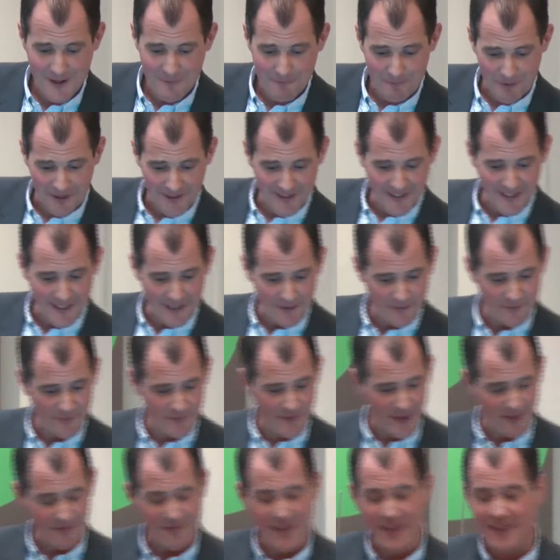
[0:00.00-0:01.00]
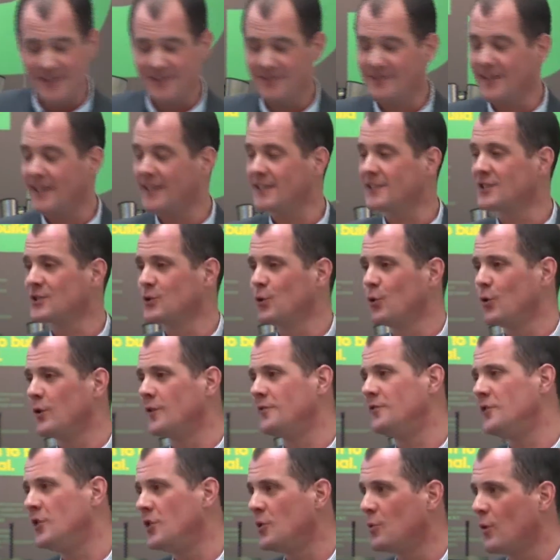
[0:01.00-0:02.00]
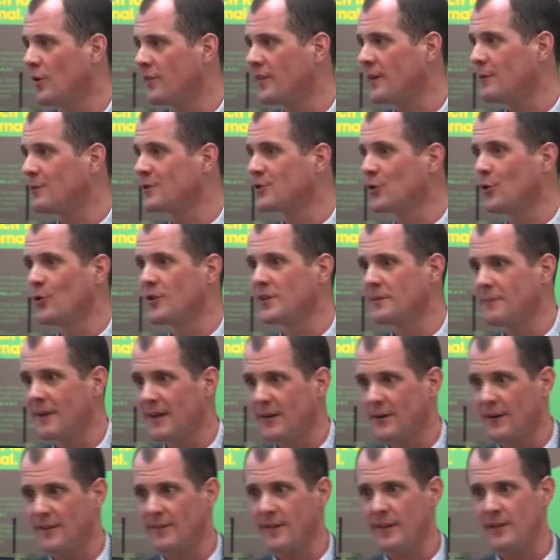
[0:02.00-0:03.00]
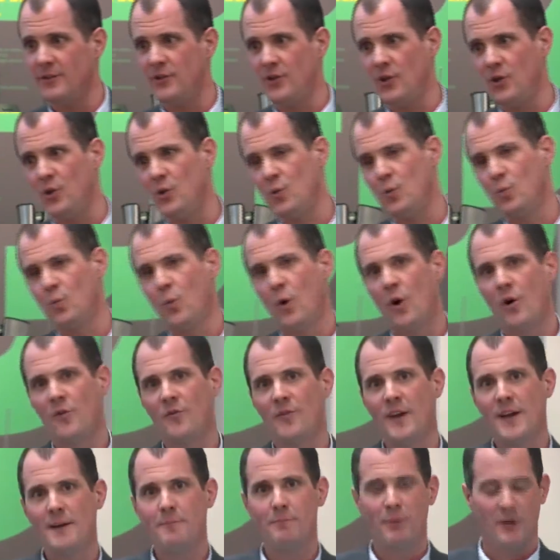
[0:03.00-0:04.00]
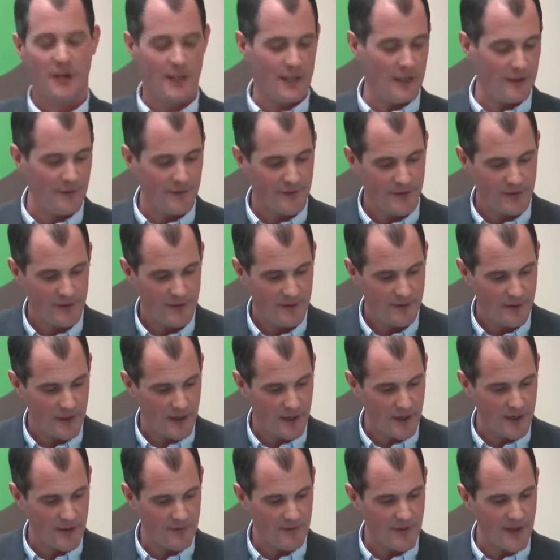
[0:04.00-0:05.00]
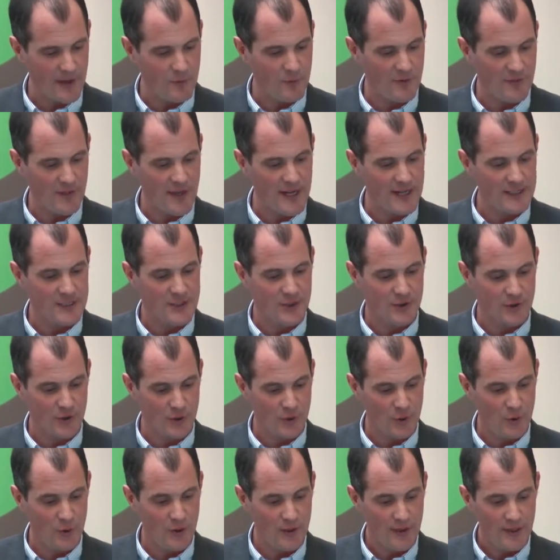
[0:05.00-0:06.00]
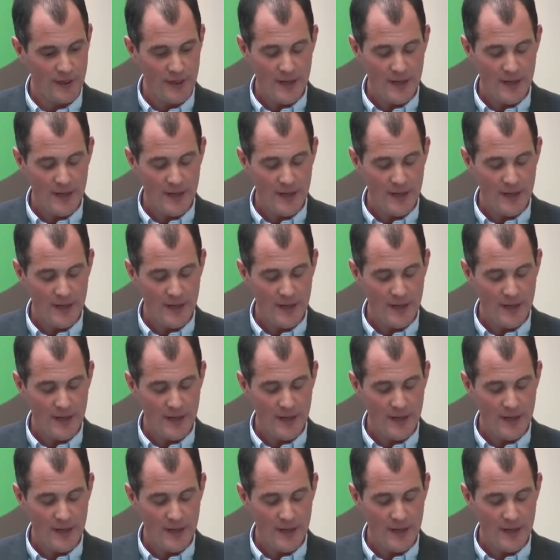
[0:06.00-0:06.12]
but you know, they sort of knew what they were talking about, and they knew what they believed they were there to do.